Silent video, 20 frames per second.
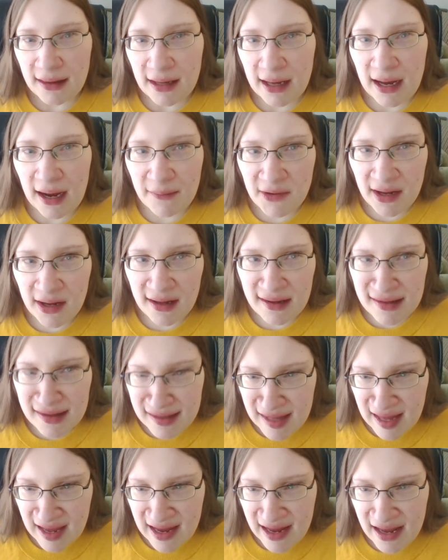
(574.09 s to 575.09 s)
I'm not
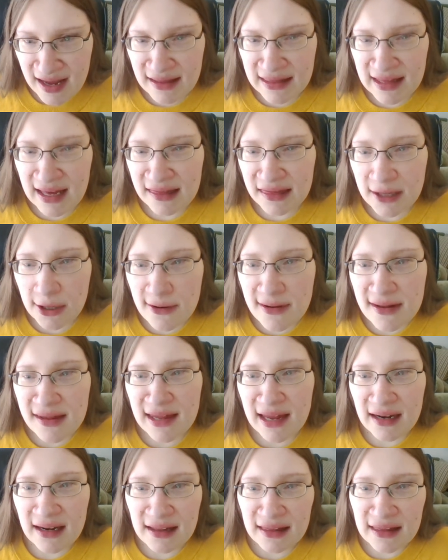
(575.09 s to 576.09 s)
saying that there is
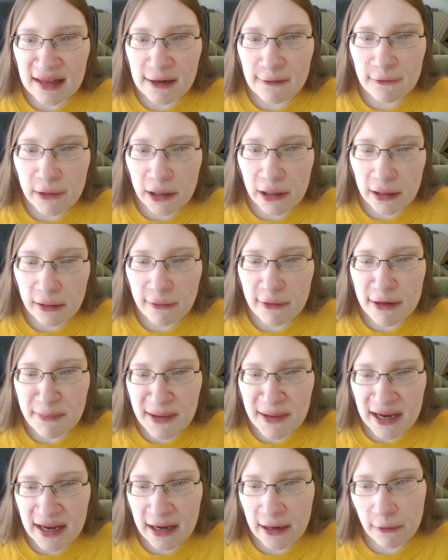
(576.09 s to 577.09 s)
anything wrong with
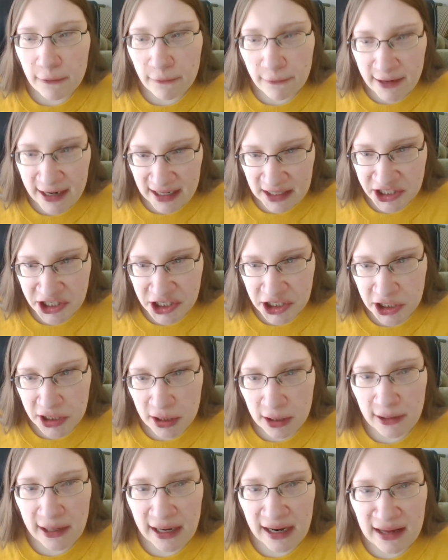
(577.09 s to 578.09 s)
being rich,
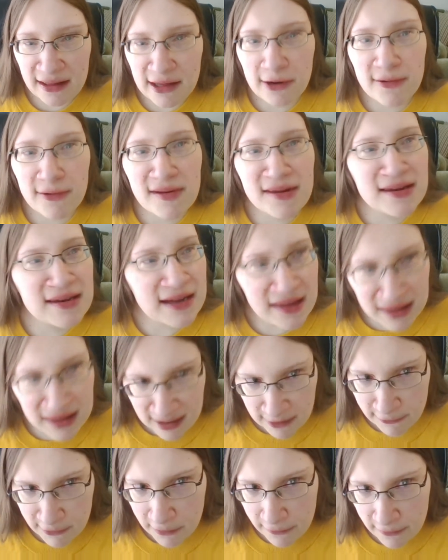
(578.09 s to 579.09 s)
okay? There is
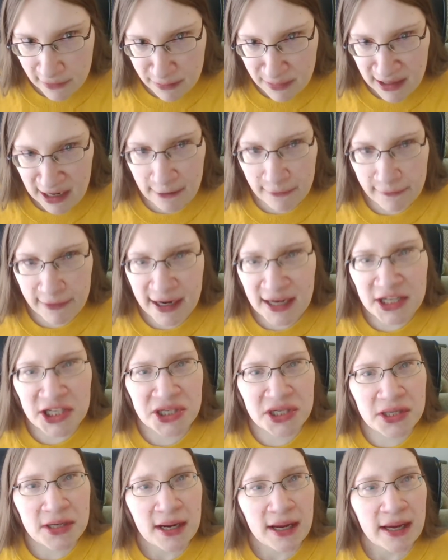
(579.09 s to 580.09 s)
nothing wrong with being
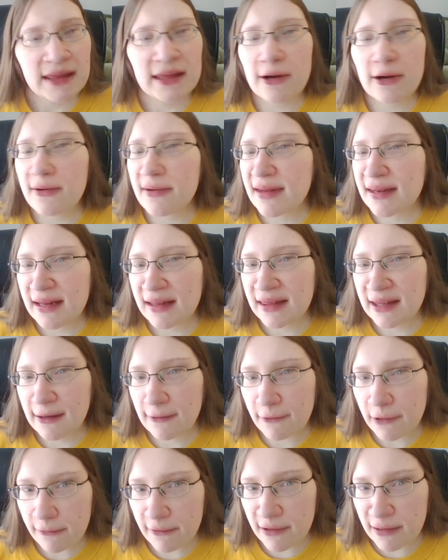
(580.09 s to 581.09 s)
rich. There is nothing
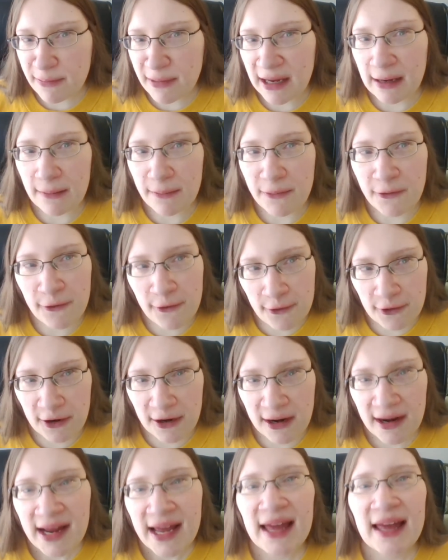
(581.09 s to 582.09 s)
wrong with being
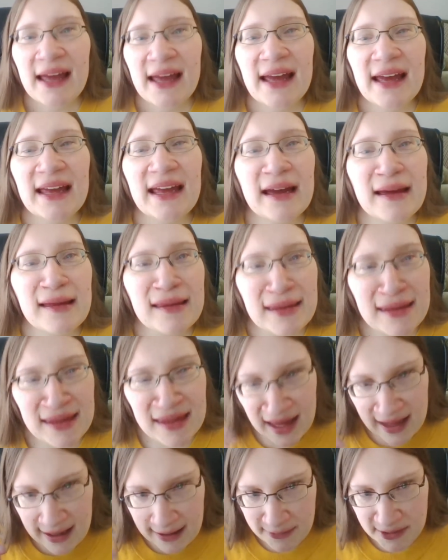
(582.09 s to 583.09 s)
poor,
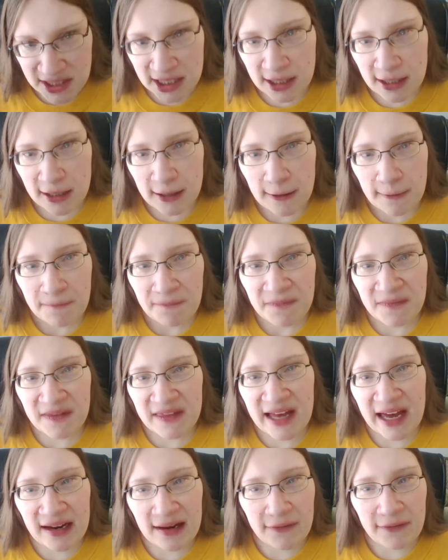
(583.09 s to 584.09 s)
except
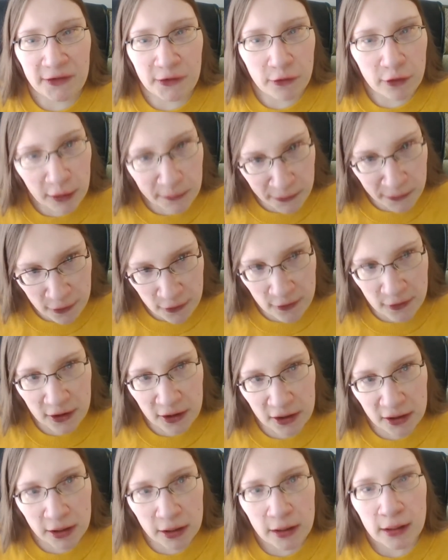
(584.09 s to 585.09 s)
that if you are
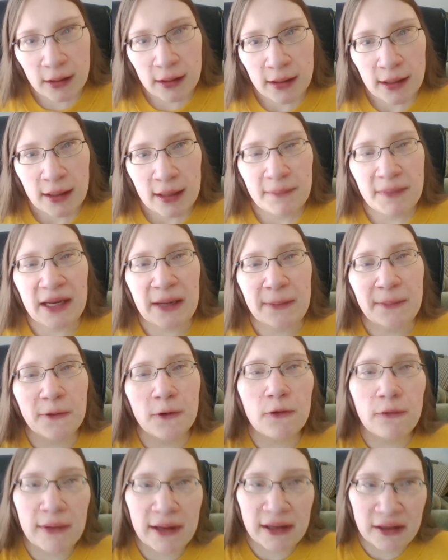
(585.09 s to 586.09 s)
poor,
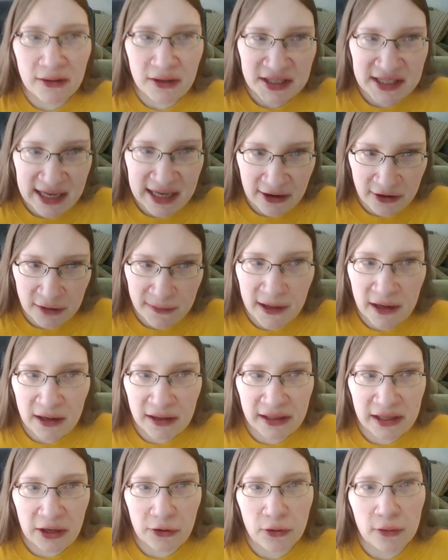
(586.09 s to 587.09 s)
people will look down
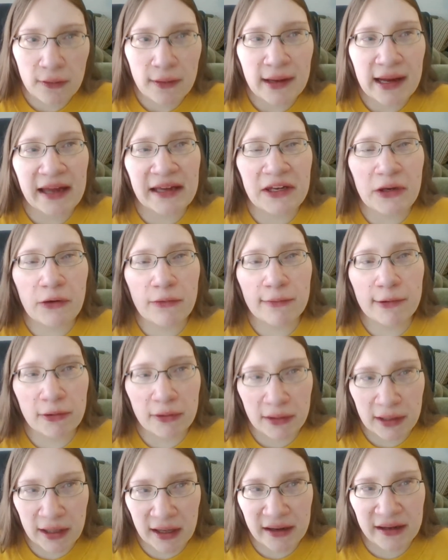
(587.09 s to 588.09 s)
upon you and you will
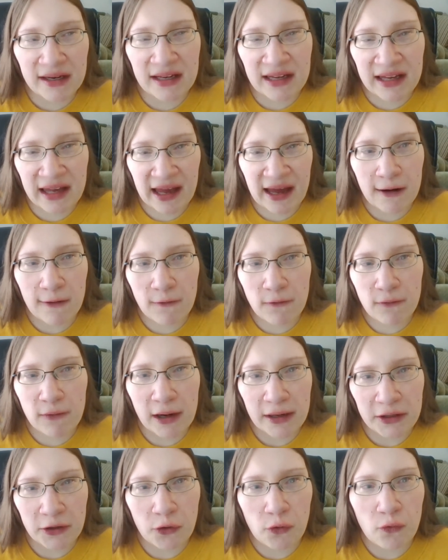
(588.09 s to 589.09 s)
not get
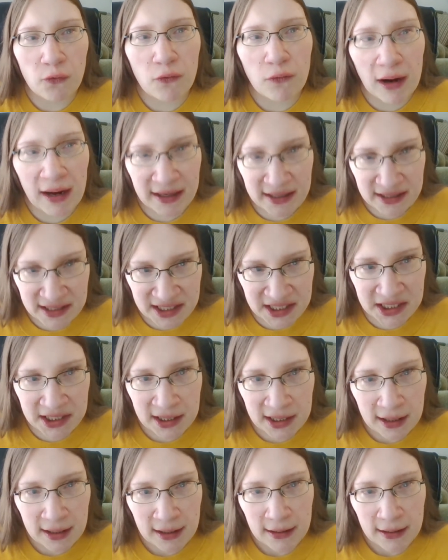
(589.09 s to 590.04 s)
what you want